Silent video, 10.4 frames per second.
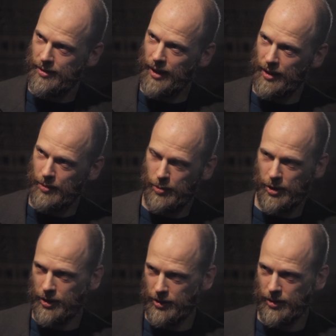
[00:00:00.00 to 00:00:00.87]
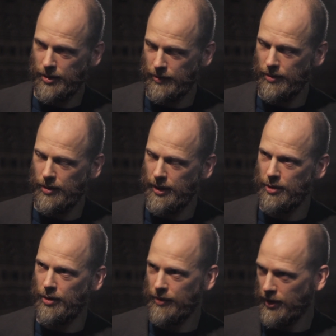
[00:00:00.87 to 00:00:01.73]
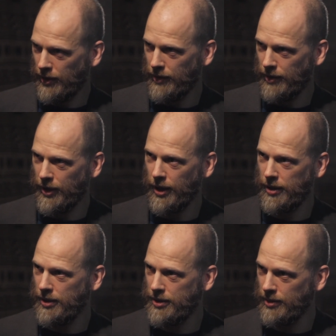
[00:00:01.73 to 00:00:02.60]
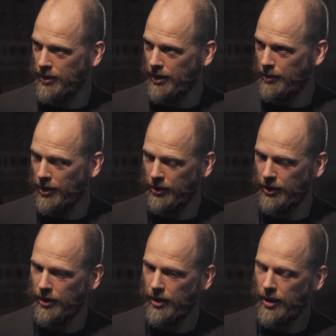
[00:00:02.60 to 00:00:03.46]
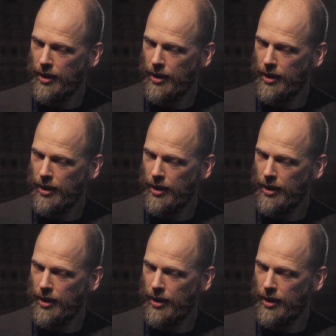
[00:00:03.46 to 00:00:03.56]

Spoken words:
the political leader of the Freiheitlichen Party.